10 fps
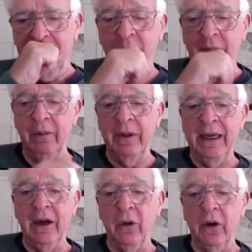when
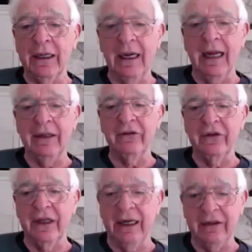we organized
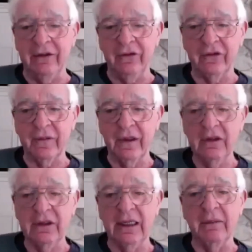sit-ins
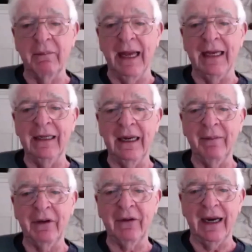to demand
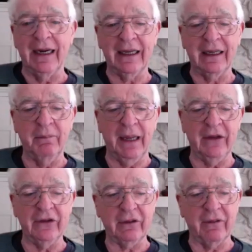democratic and
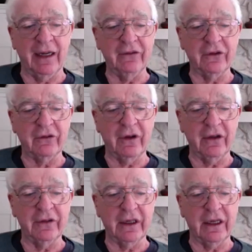basic rights
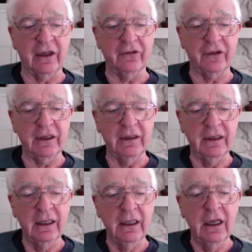across the
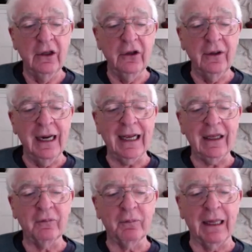country. UNEC
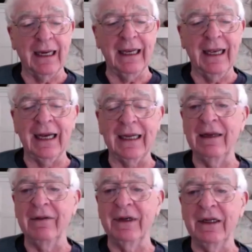is planning
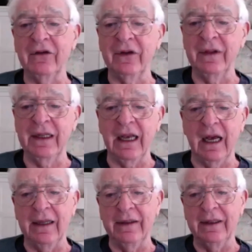activities in
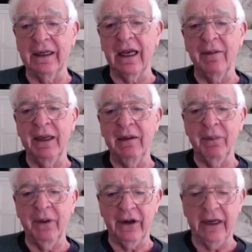the coming
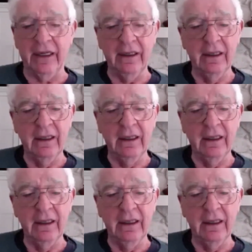period.